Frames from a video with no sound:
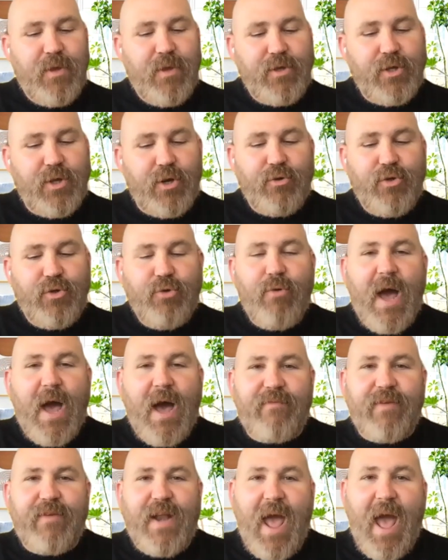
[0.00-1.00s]
you know you
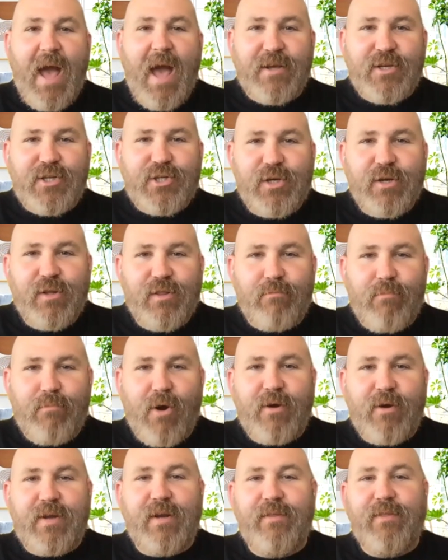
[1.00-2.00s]
have an action in the
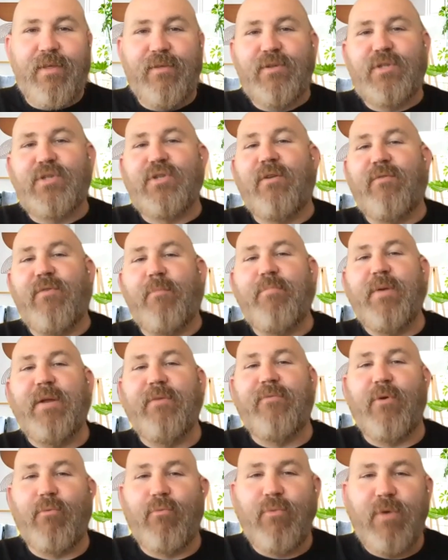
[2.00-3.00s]
market, and then there's sort of a bit
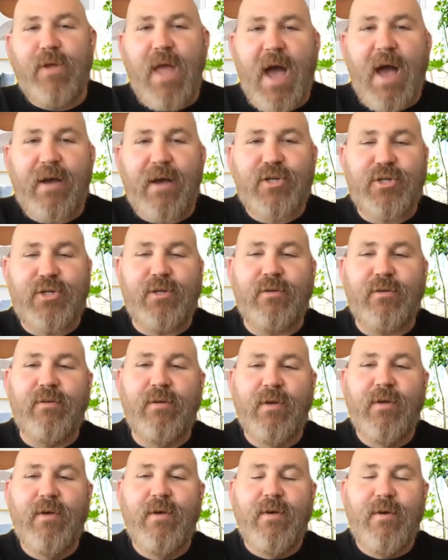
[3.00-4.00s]
of a reaction
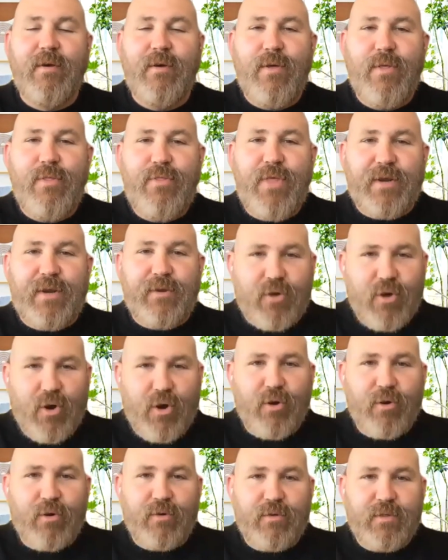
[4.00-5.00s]
that
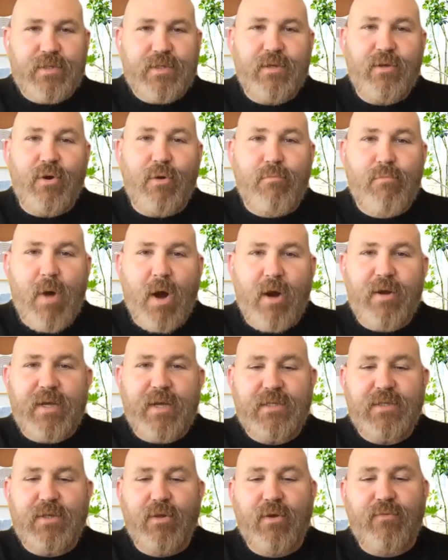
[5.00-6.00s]
occurs. You know
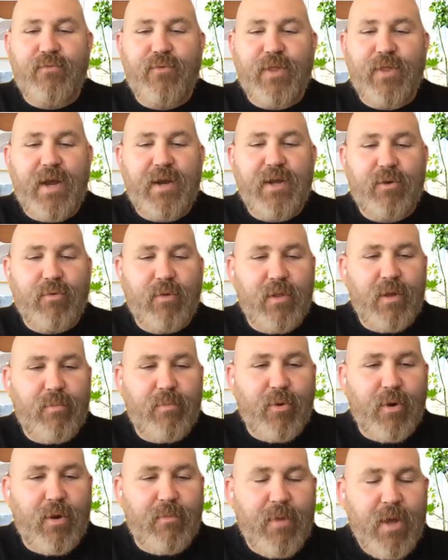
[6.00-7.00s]
markets look for that
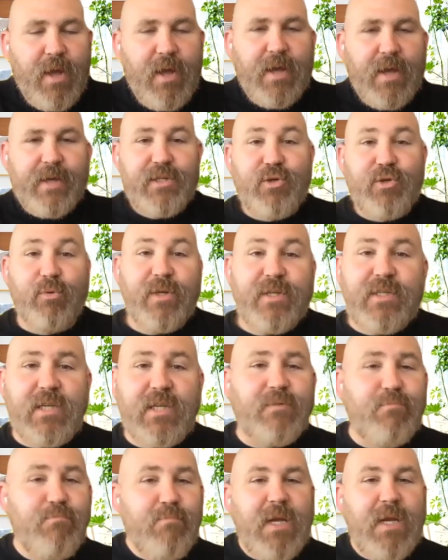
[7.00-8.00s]
equilibrium. So what does
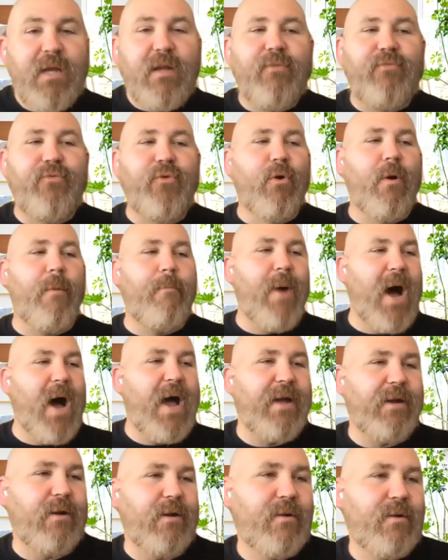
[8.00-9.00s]
this mean if you're a
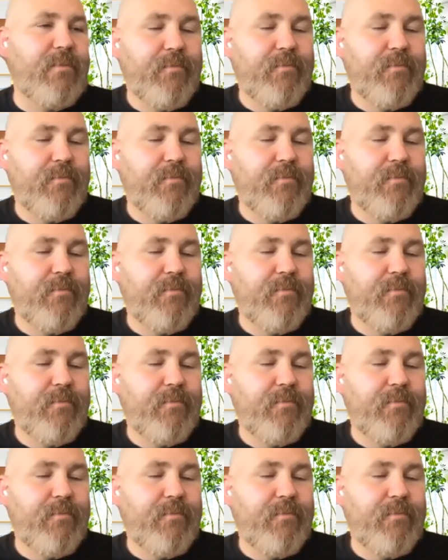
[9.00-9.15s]
buyer?